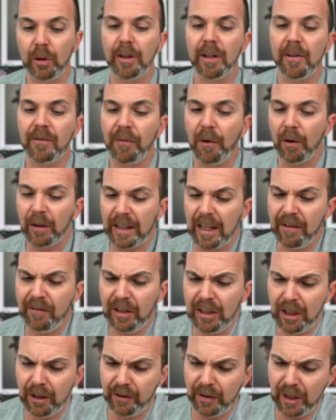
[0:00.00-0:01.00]
during 4K
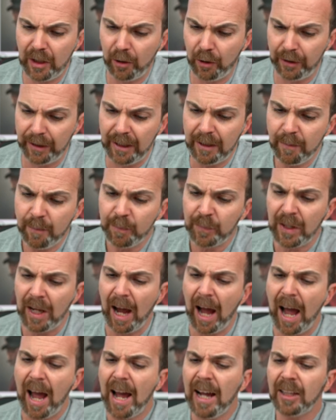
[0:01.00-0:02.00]
video recording,
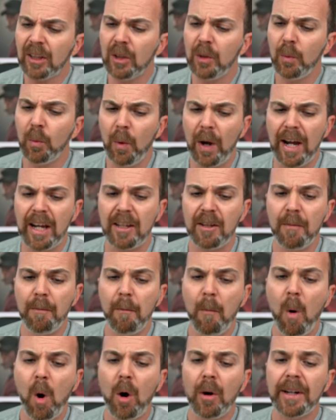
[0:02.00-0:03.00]
I had to wait
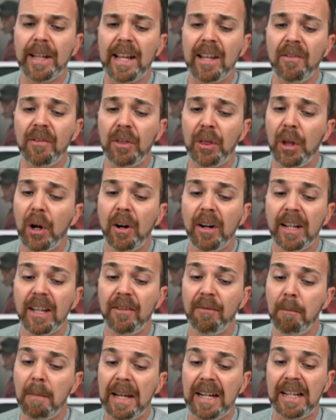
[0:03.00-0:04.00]
more than
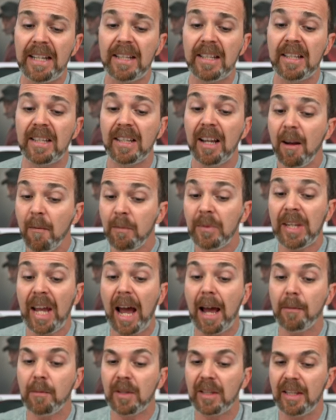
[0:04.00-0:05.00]
30 minutes,
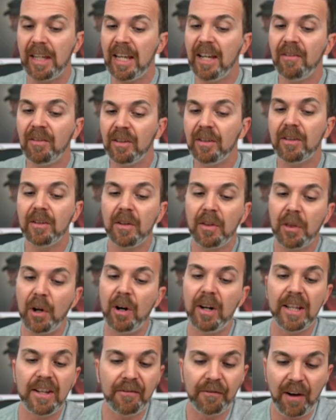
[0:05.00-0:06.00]
sometimes even
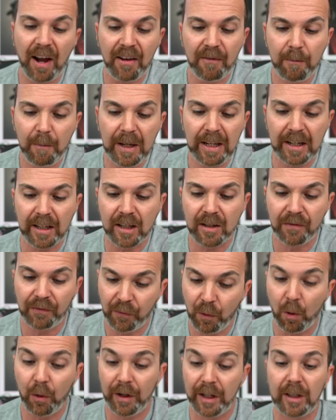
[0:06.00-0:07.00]
35 minutes
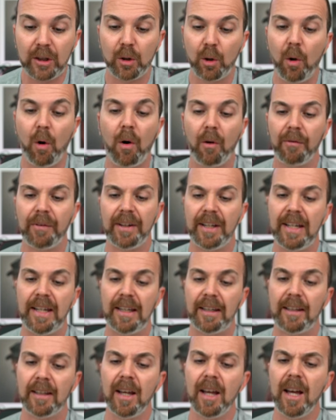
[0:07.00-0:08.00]
for it to
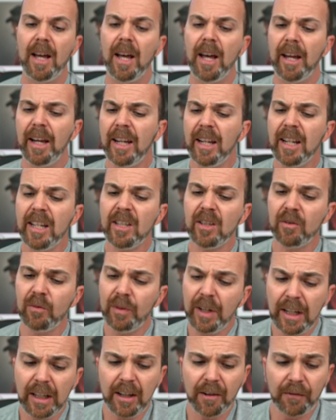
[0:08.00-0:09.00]
overheat. It is
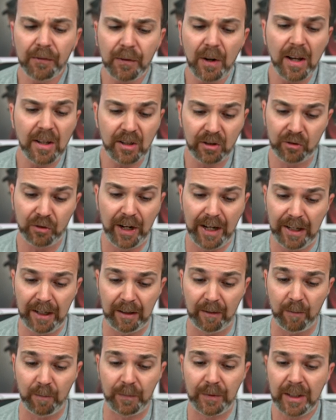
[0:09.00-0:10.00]
really
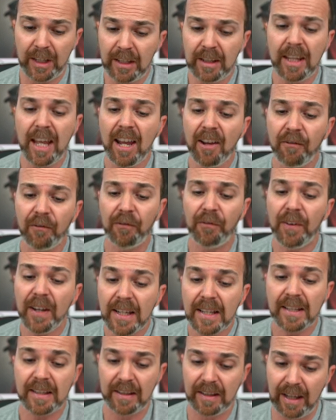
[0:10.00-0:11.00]
frustrating. Did they
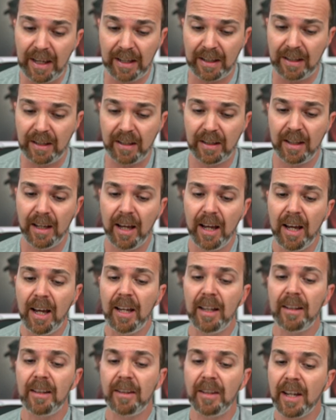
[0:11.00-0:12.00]
fix this?
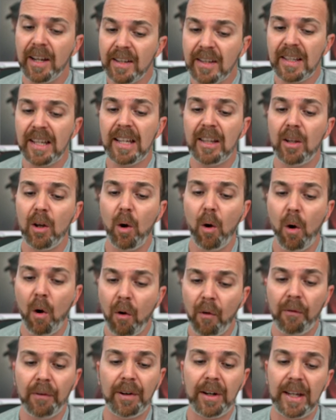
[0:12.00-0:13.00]
Does it
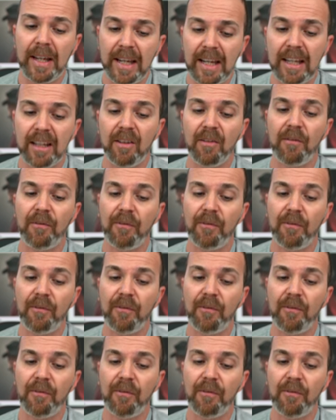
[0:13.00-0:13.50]
overheat